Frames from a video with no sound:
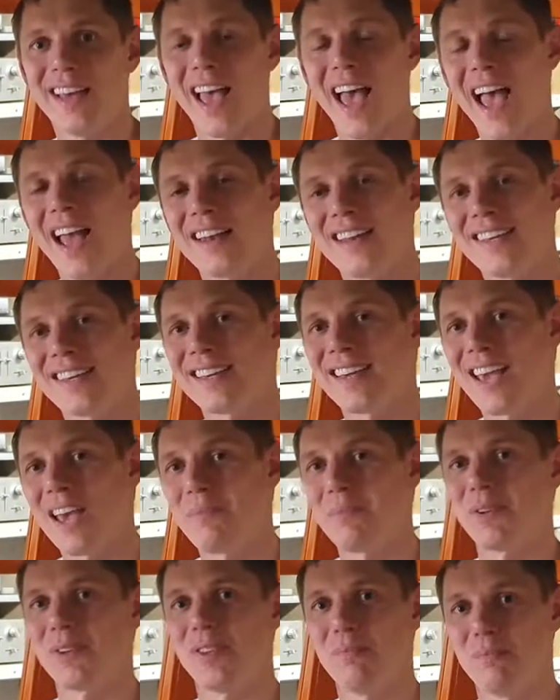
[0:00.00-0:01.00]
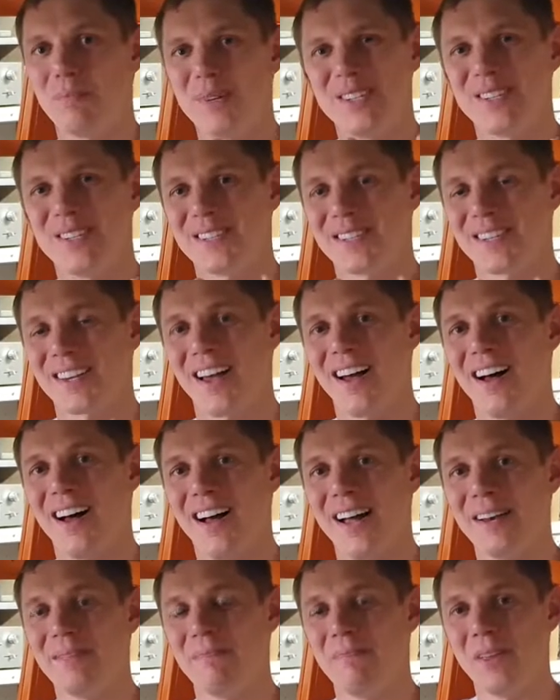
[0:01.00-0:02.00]
and he kept the business
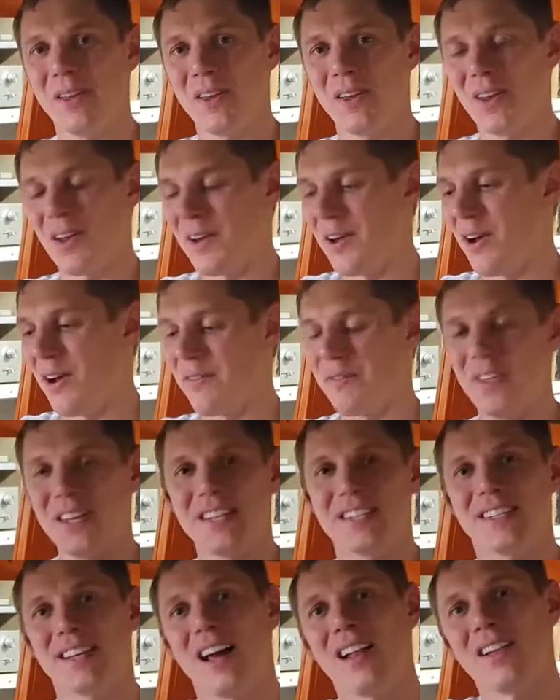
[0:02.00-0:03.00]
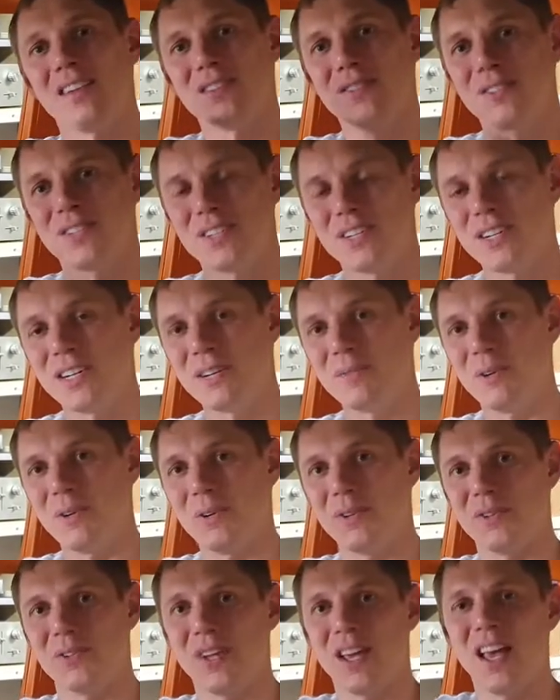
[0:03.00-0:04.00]
card of these colors of steering
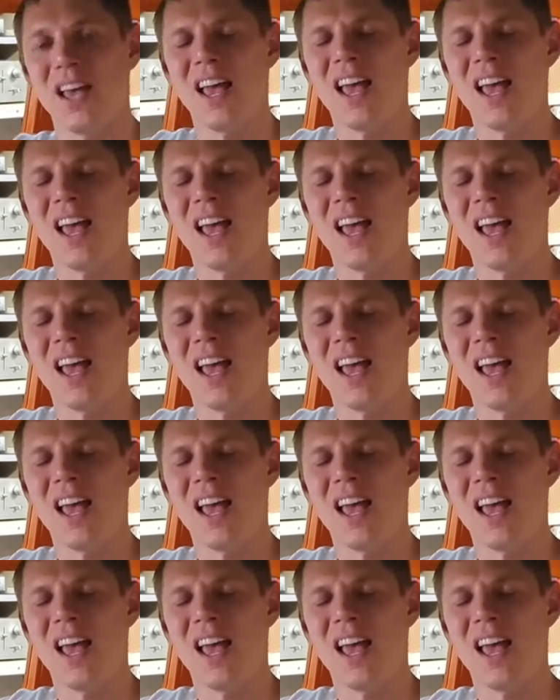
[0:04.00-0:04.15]
wheels,